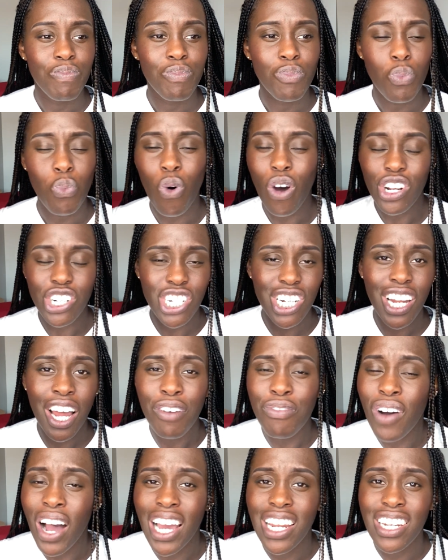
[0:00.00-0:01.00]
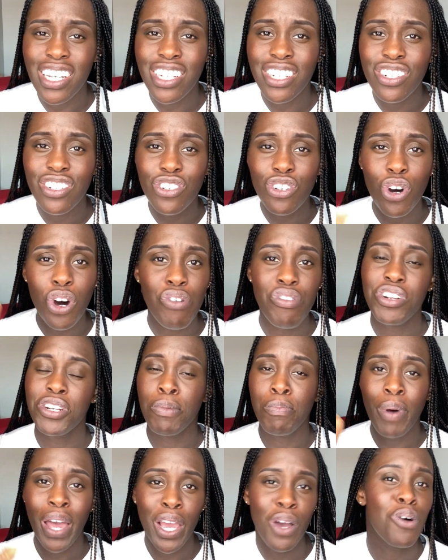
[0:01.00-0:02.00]
watch Love Island or a
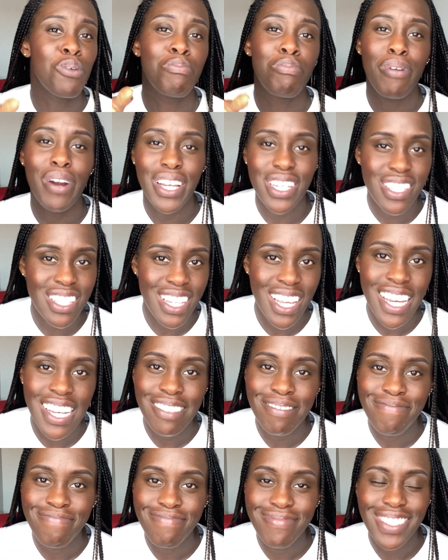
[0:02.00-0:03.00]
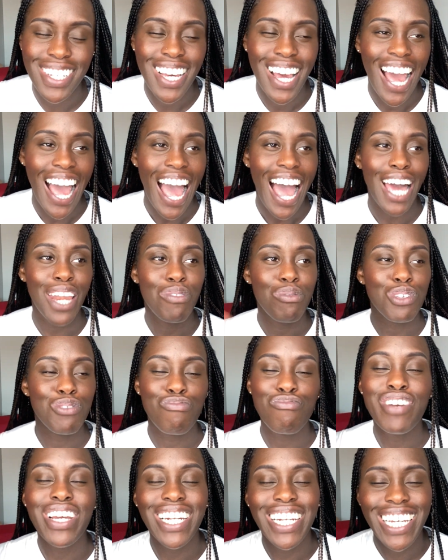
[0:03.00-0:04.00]
debate on Brexit? And it was
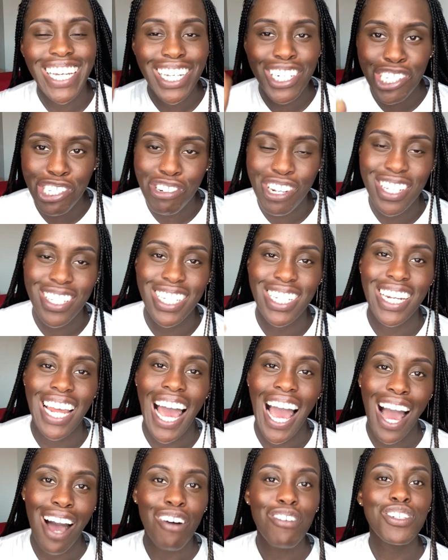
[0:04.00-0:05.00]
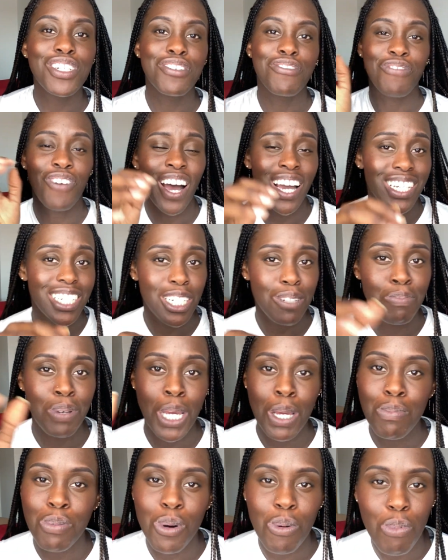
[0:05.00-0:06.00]
really interesting how divided
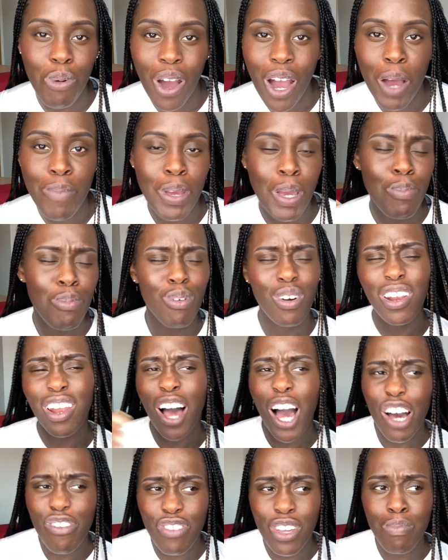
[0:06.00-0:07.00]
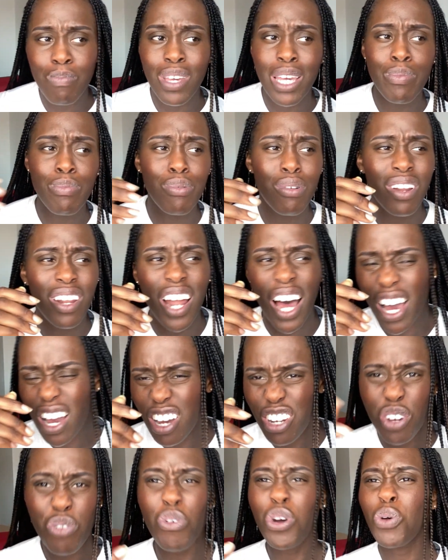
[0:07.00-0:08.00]
people were. People were laughing. People were like,
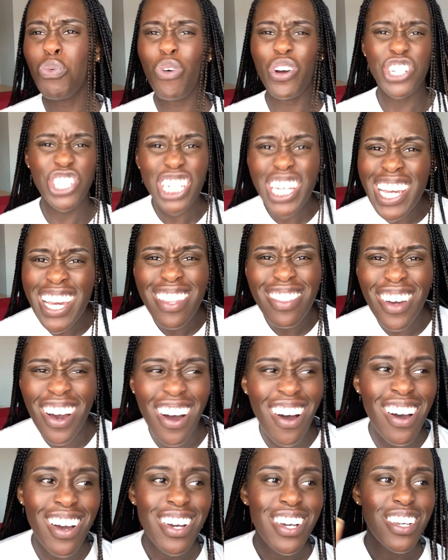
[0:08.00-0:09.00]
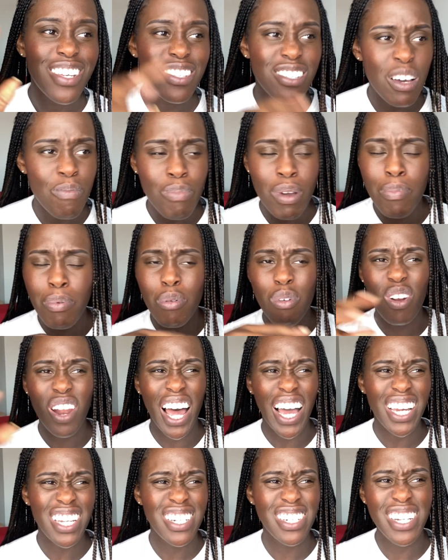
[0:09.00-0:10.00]
I don't want to watch either. Some people were
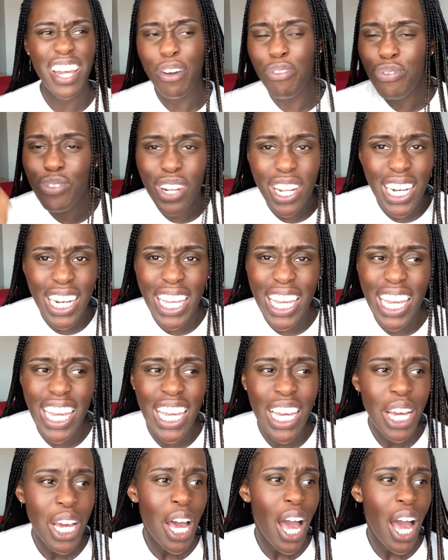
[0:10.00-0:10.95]
like, definitely